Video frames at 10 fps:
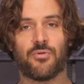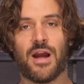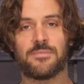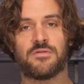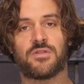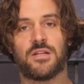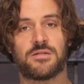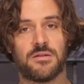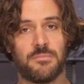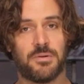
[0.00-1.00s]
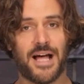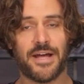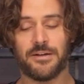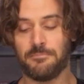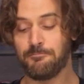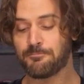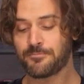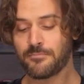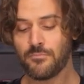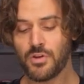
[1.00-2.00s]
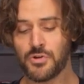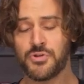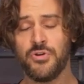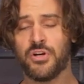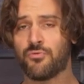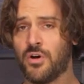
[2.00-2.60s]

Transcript: grams of Thinsulate Platinum. So you can